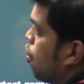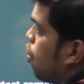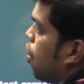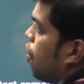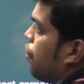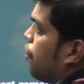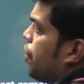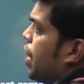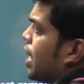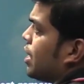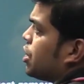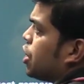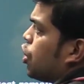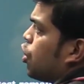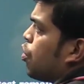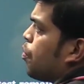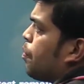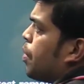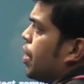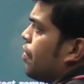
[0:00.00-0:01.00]
we
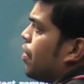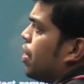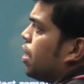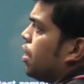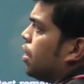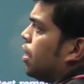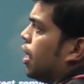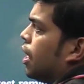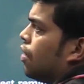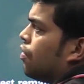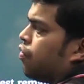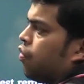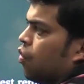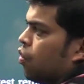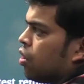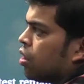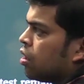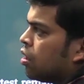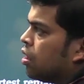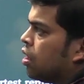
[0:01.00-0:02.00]
execute P1 till
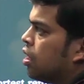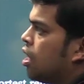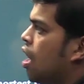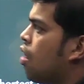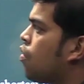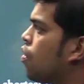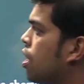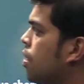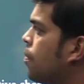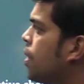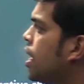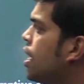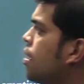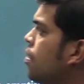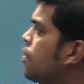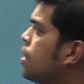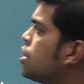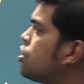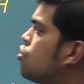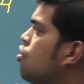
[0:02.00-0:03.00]
4. Now remaining
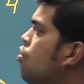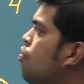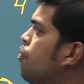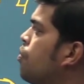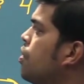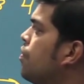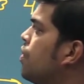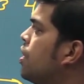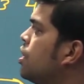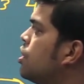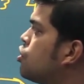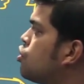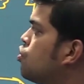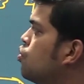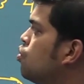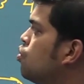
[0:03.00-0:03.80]
burst of P1 is 2.